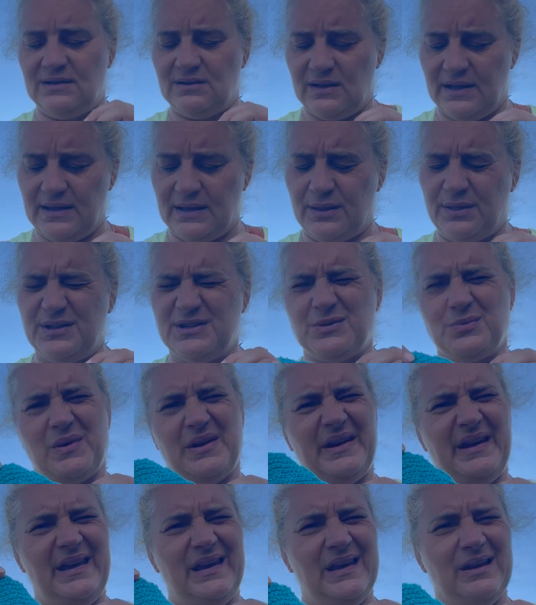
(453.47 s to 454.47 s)
Like this one
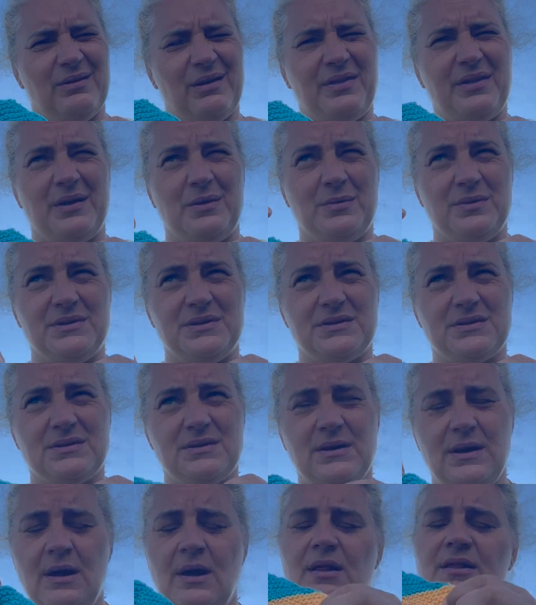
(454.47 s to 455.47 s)
here, I think this
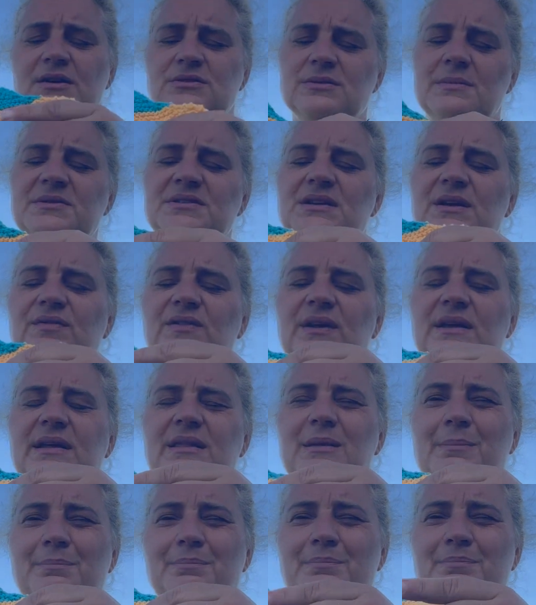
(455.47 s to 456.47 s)
one was definitely the